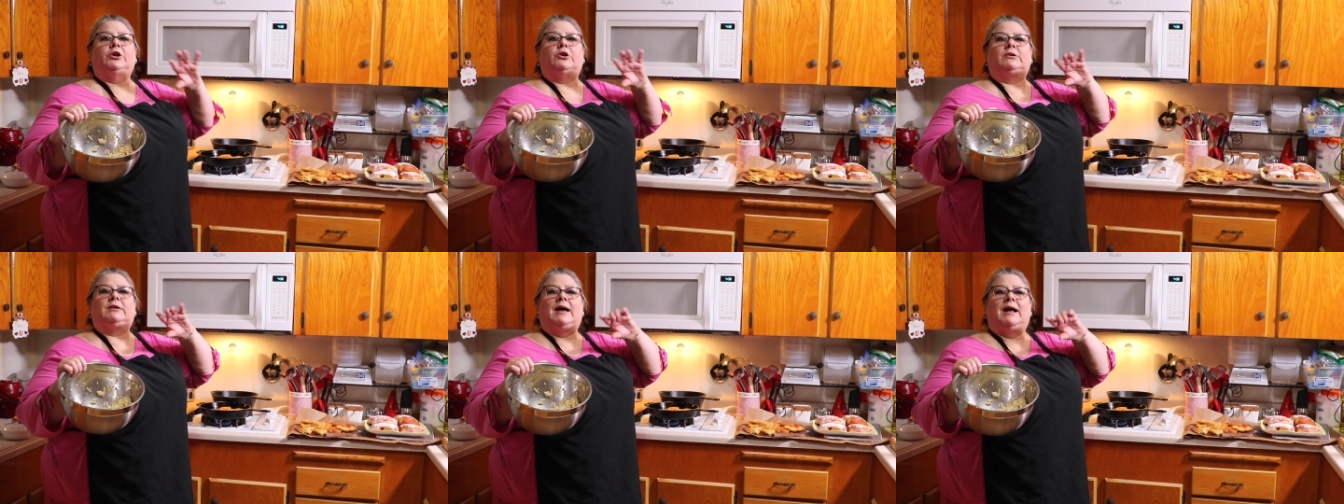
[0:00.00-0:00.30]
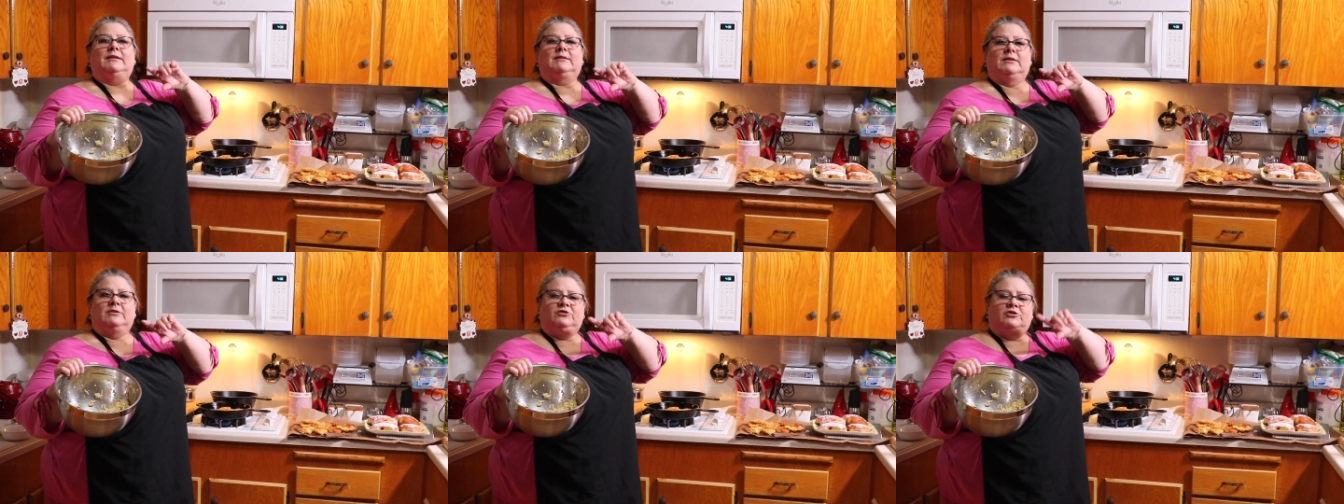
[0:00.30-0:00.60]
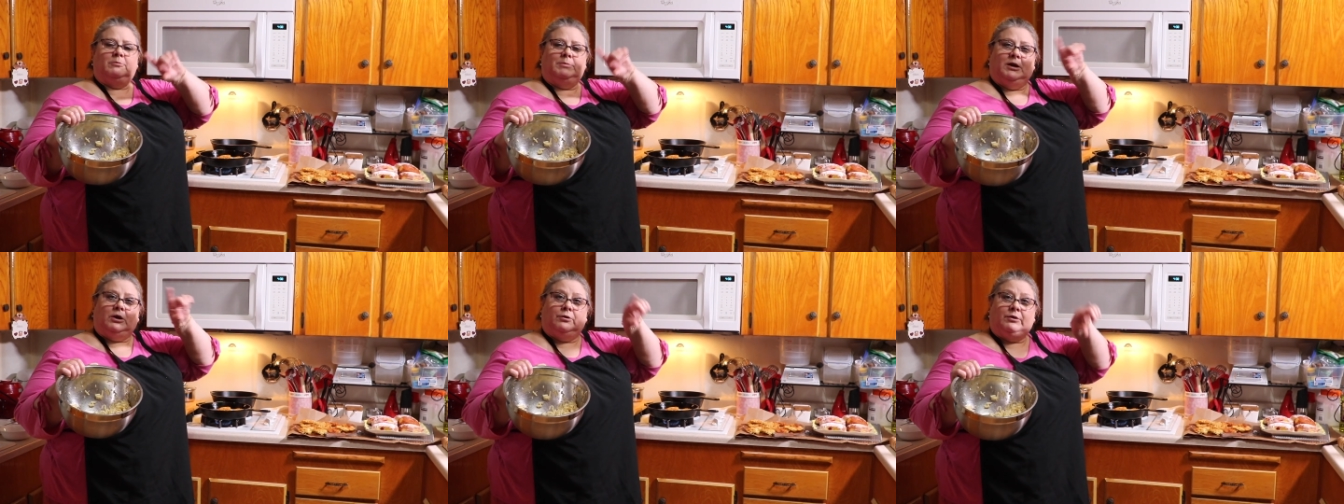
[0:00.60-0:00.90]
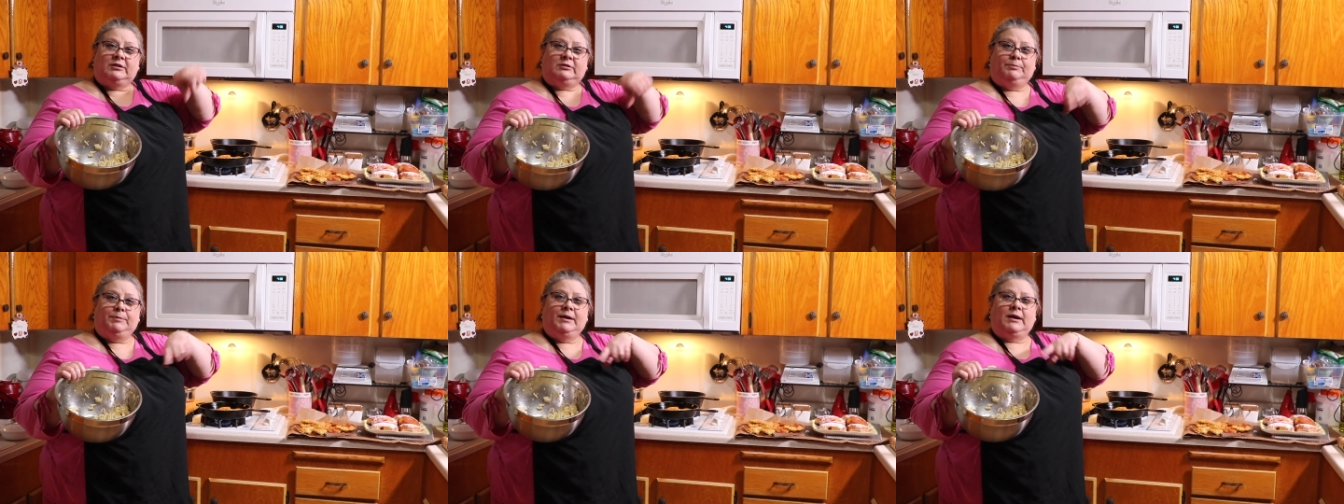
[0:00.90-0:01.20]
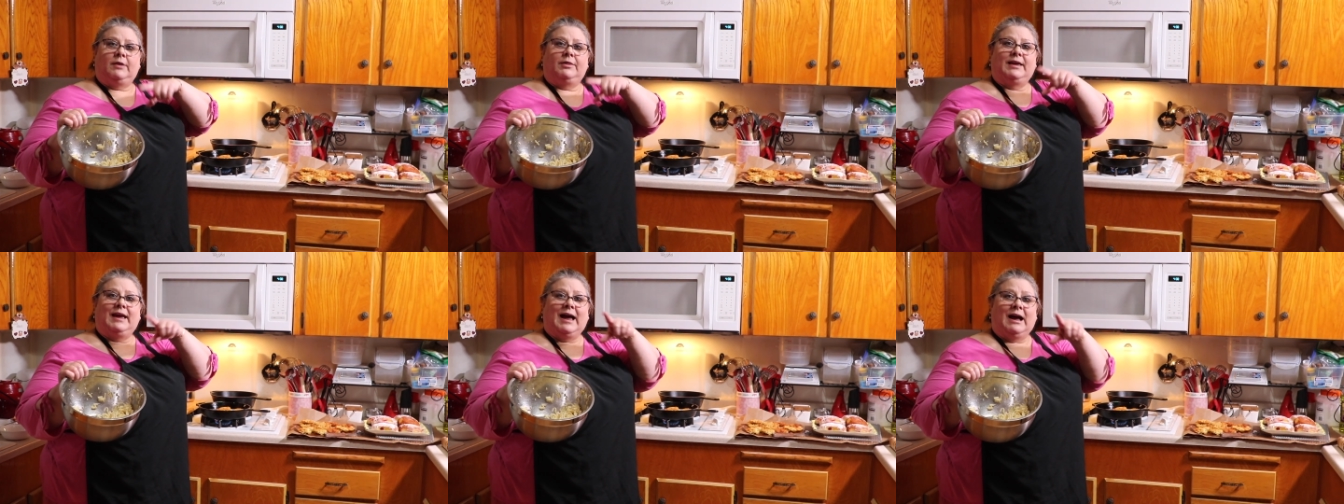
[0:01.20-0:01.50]
Your latkes should be crispy
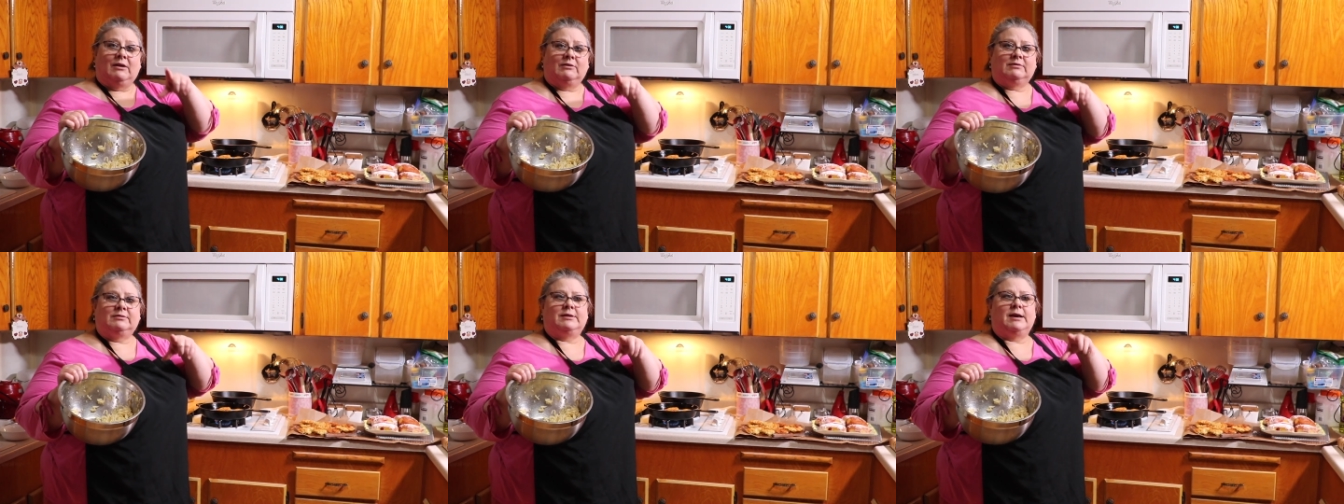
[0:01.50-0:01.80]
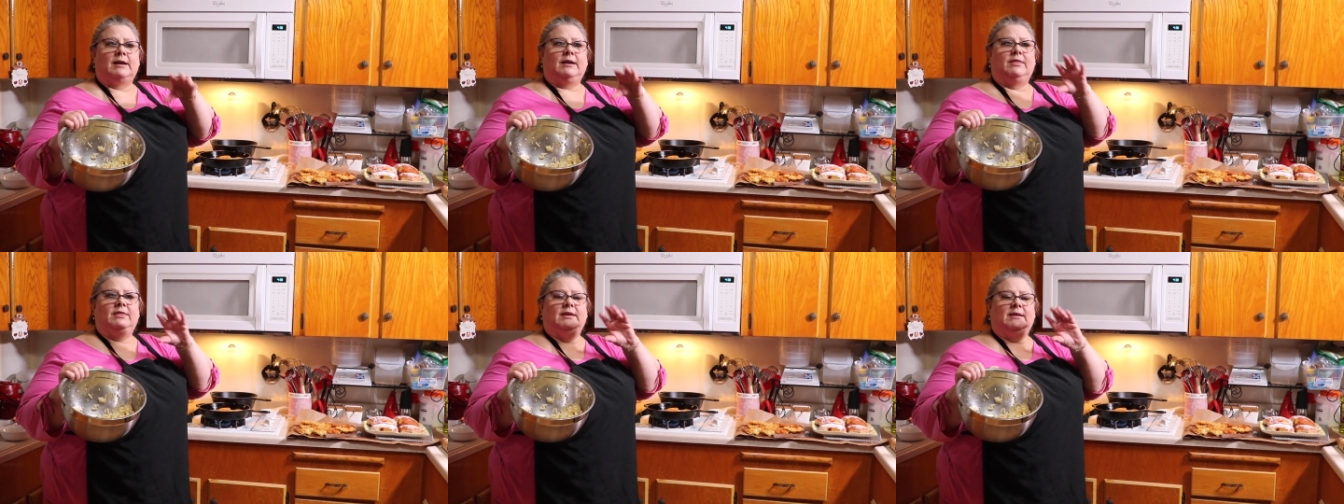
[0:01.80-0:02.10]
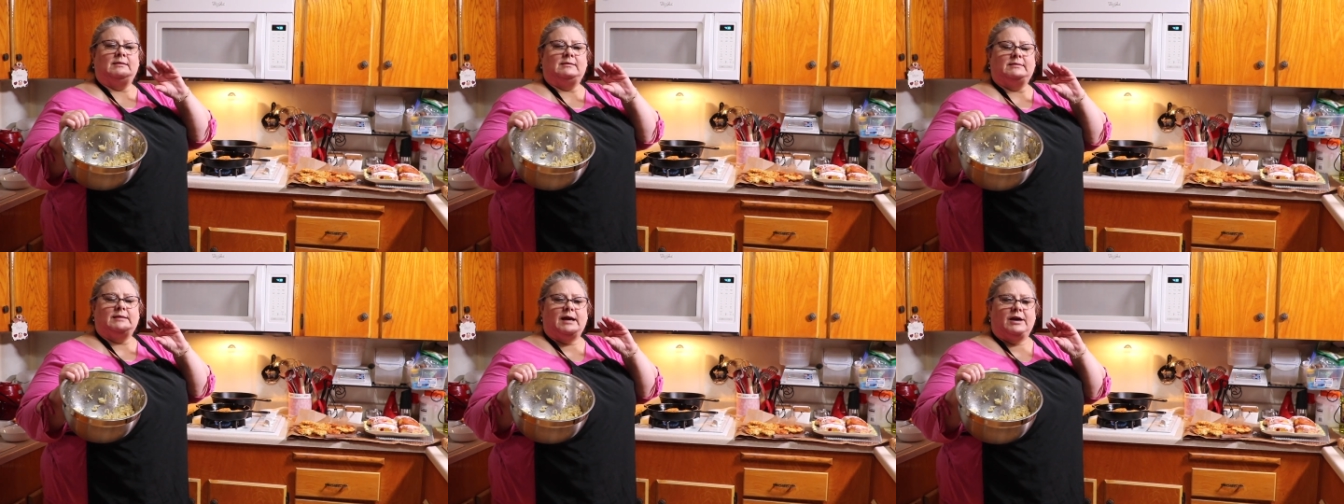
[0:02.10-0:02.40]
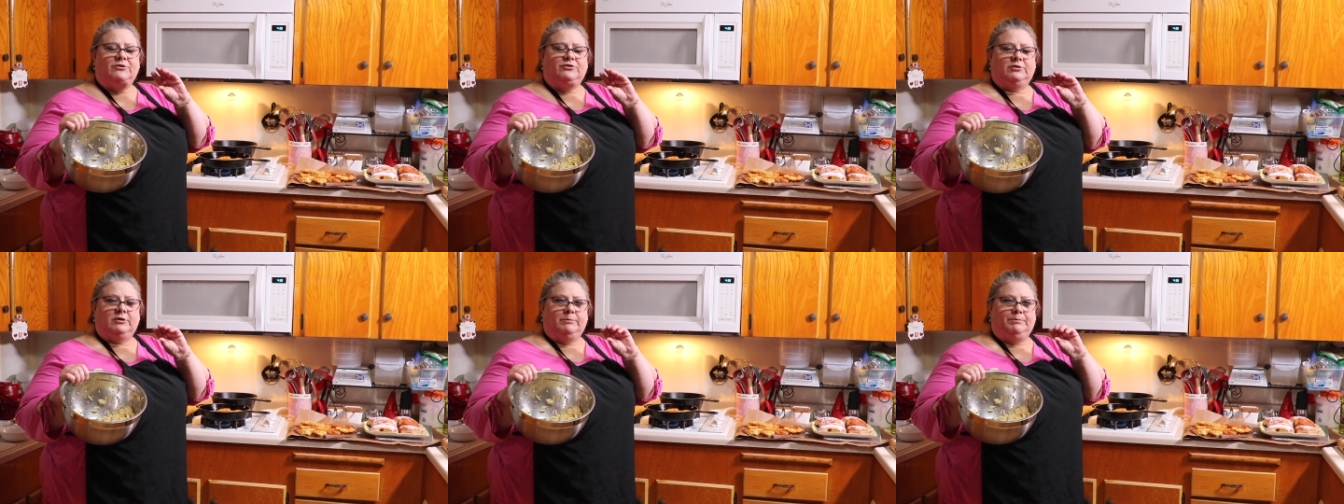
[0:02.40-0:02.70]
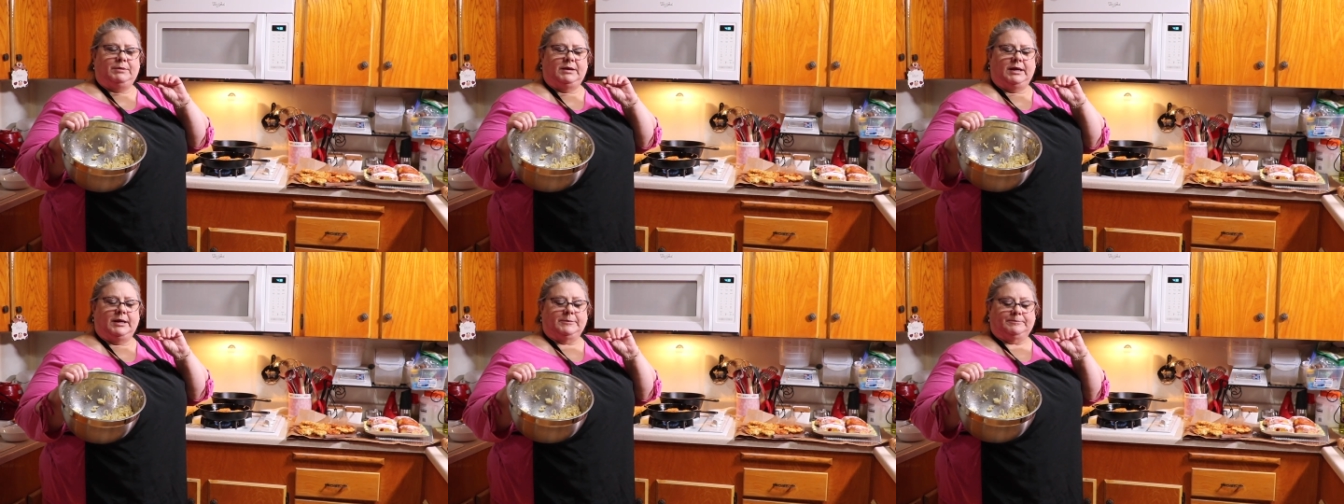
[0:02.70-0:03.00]
on the outside and the inside should
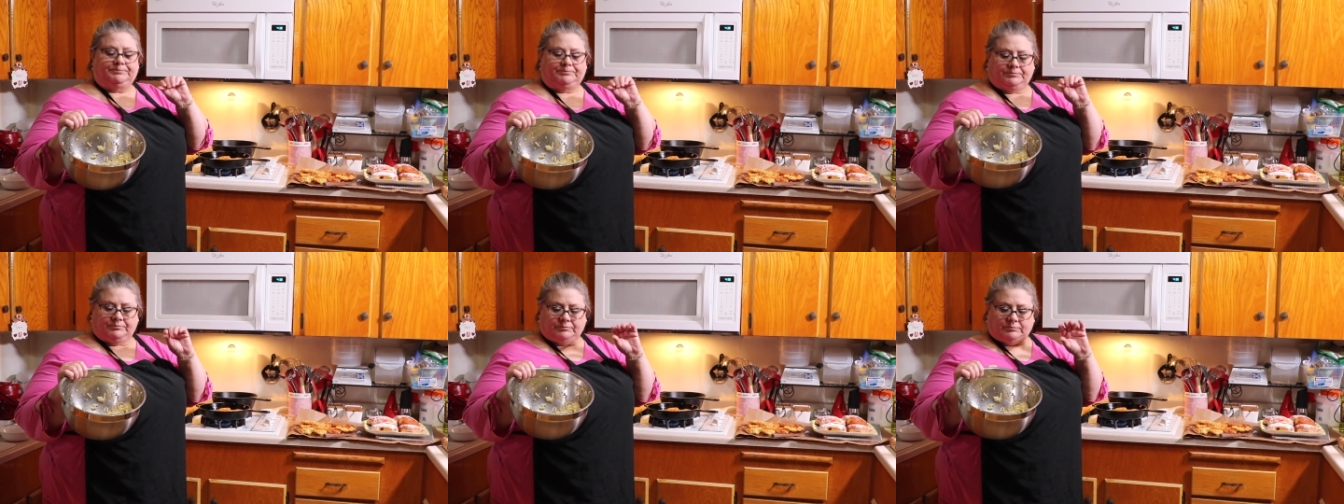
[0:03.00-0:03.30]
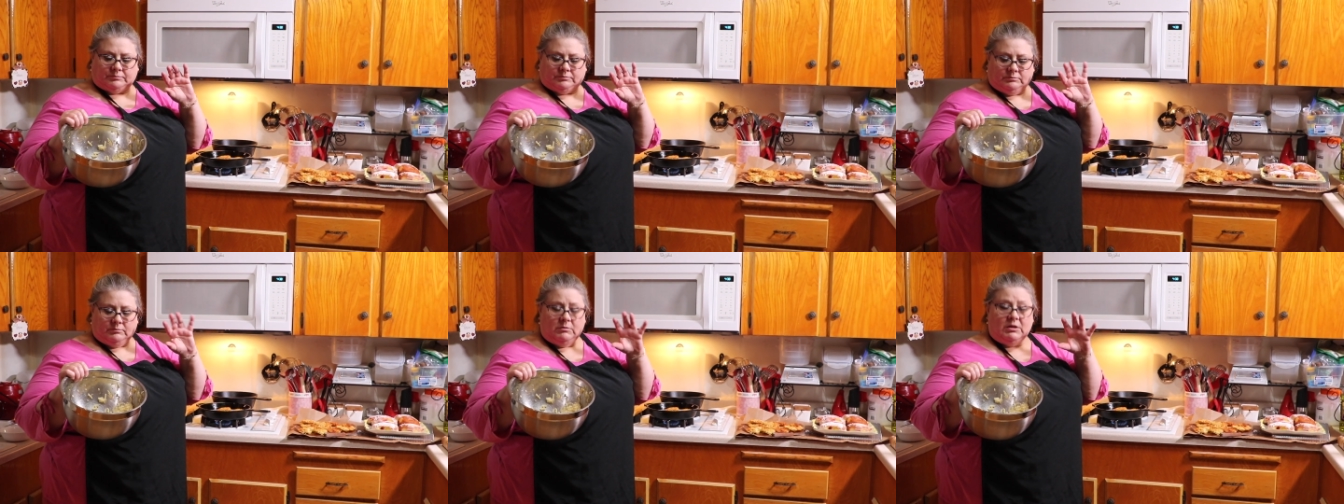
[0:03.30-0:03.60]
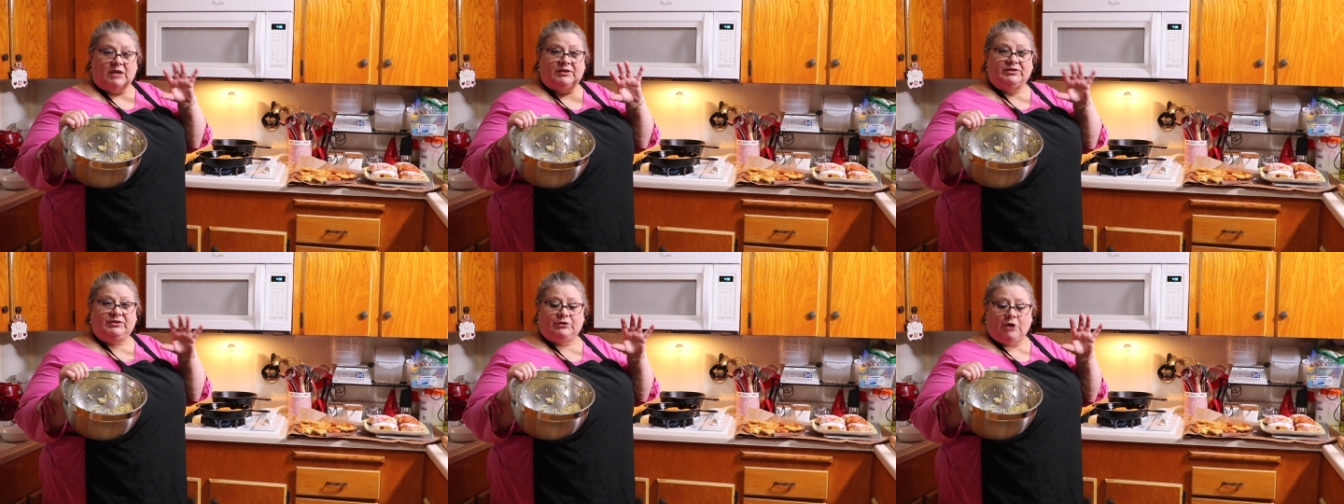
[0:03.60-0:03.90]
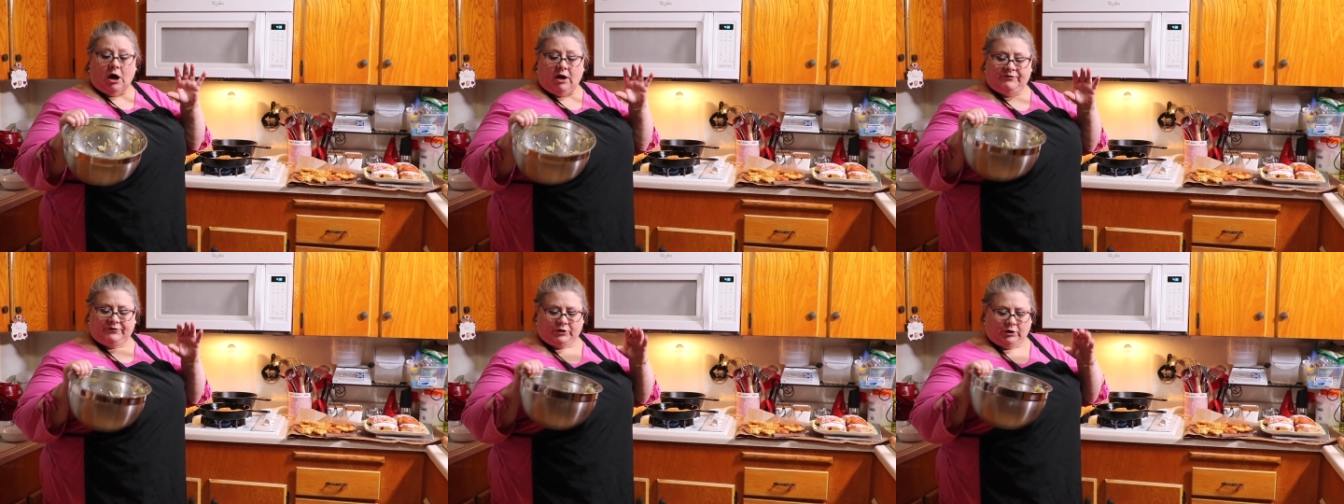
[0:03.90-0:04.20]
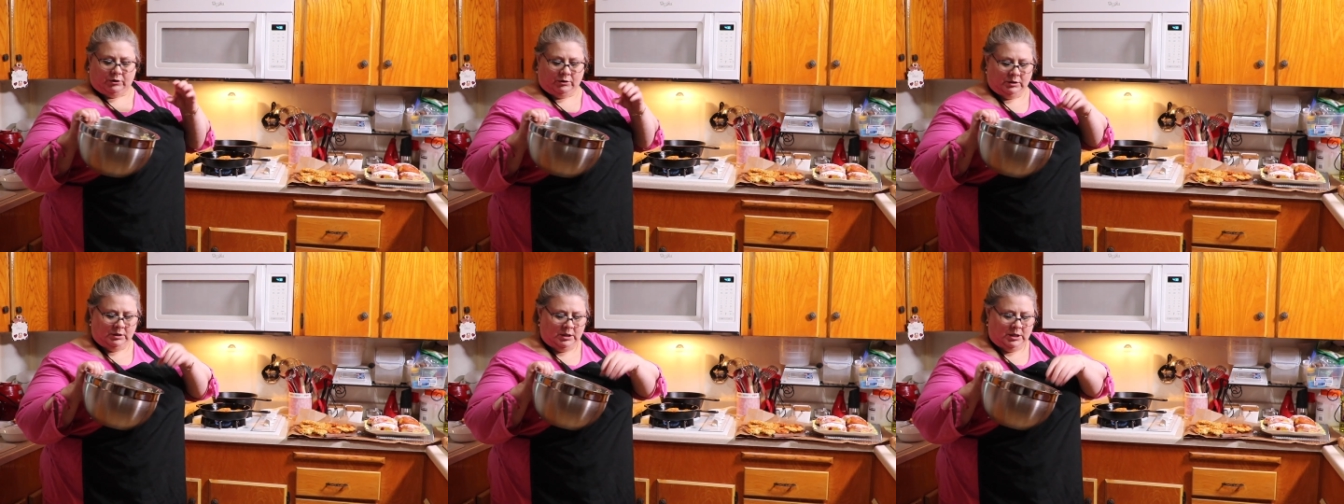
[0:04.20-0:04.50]
be softer.